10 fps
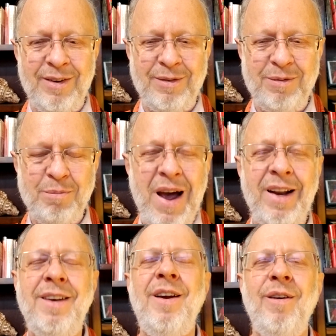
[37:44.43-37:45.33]

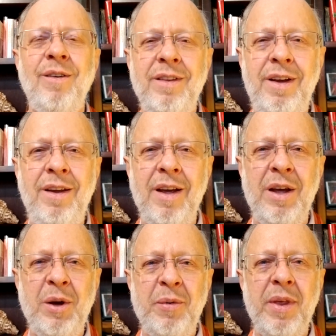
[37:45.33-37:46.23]
monetarily,
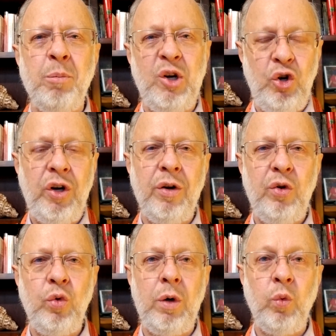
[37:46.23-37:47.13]
but you can
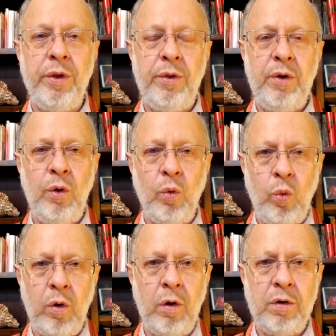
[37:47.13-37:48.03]
do it with your
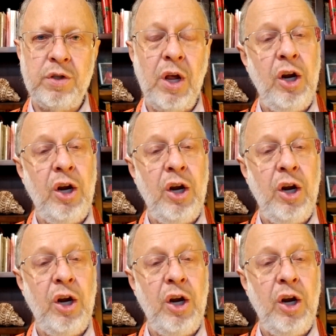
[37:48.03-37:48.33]
words.